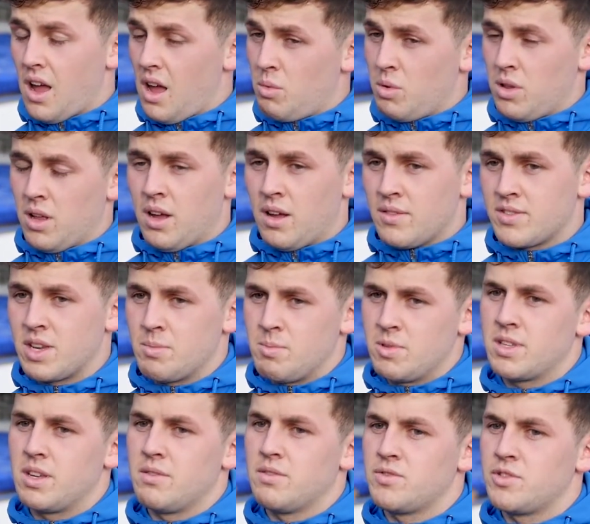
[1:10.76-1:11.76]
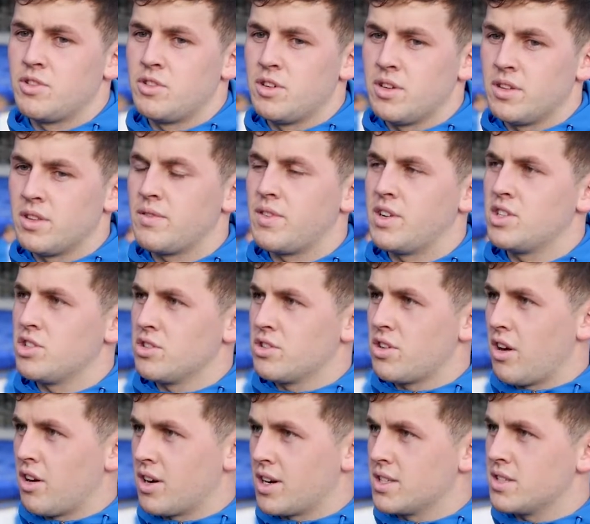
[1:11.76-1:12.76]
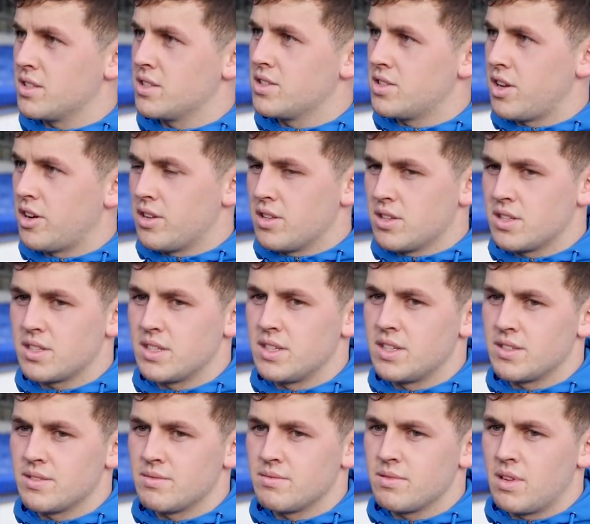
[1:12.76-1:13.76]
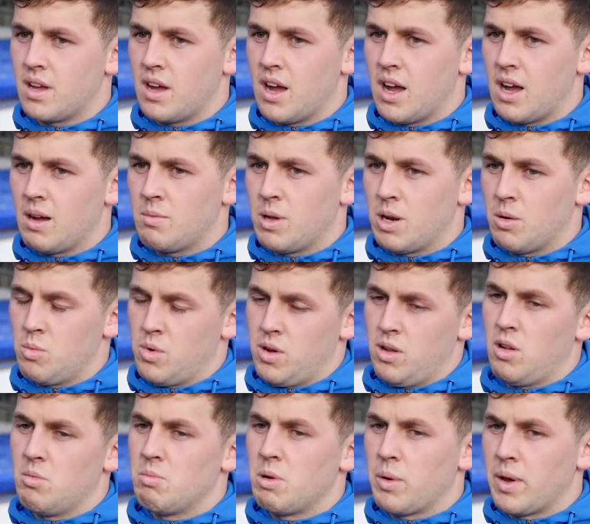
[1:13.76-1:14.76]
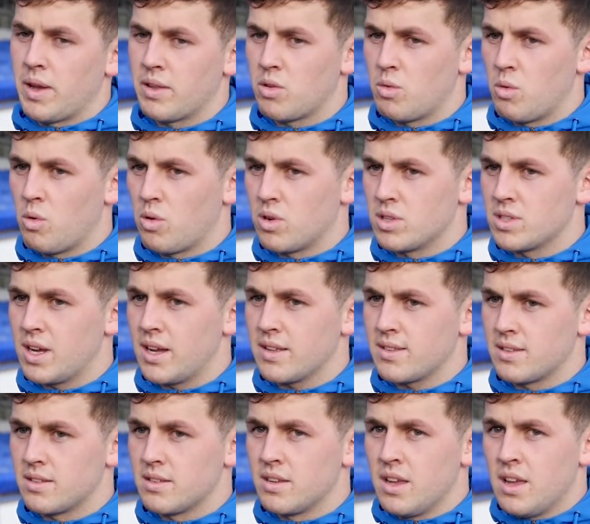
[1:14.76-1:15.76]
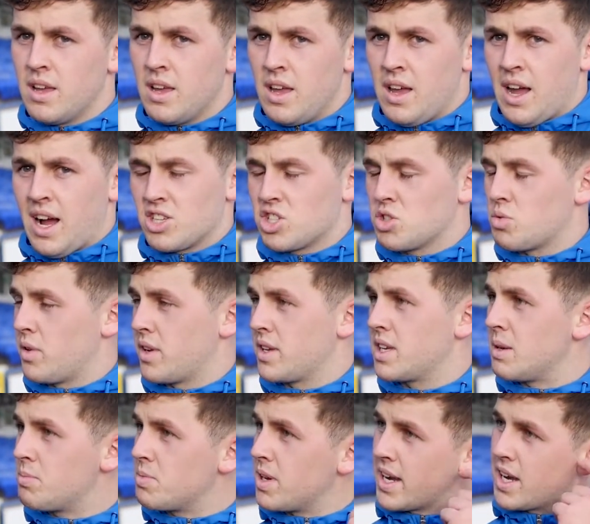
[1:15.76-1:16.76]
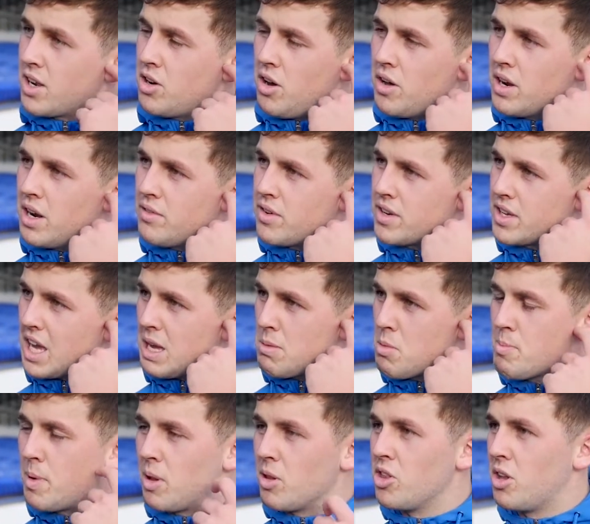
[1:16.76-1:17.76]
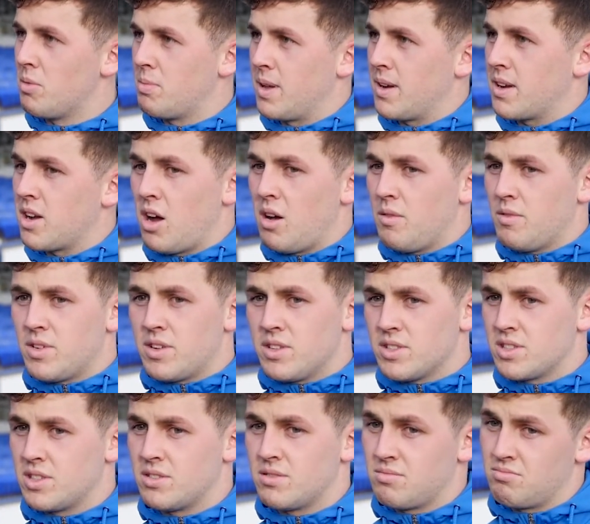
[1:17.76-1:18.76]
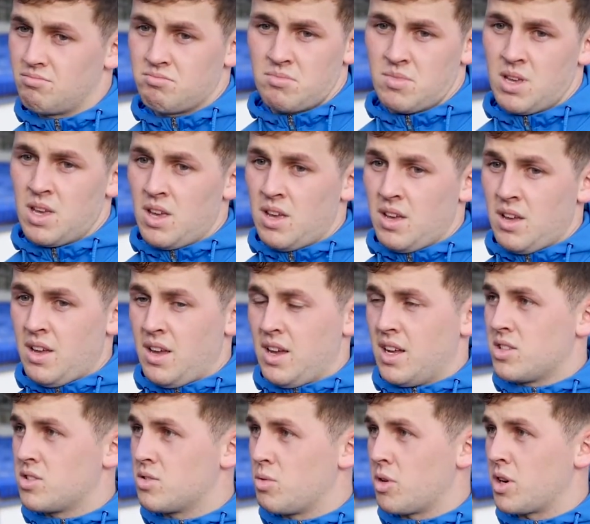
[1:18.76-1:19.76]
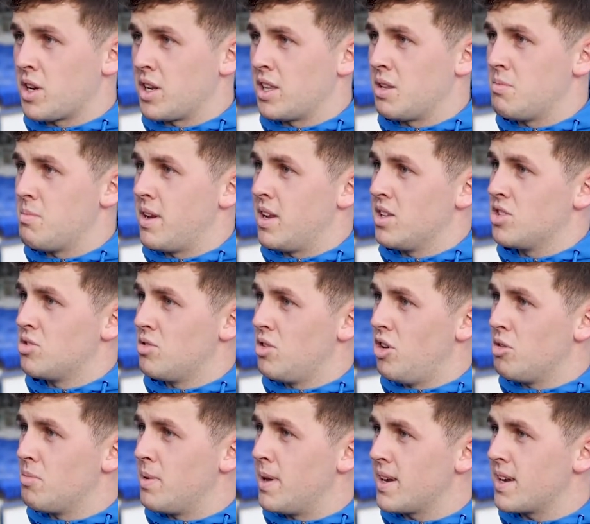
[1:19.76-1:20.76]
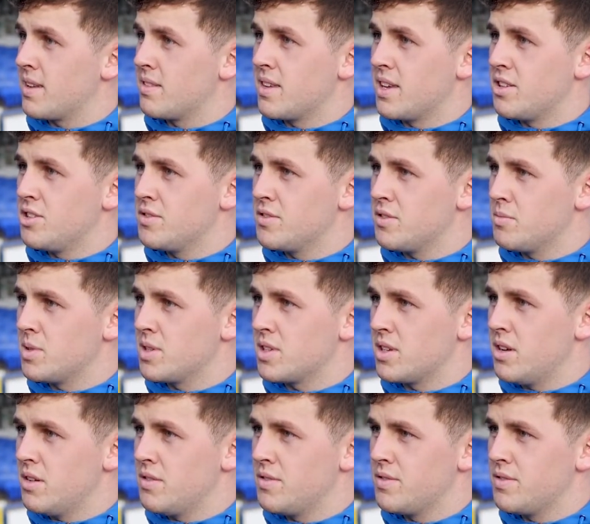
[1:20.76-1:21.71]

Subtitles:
Well, I've set myself a few individual targets at the start of the season, and I'm well on my way towards that. And I just want to keep kicking on every game and building up that confidence. And it's working at the minute, so long may it continue for myself.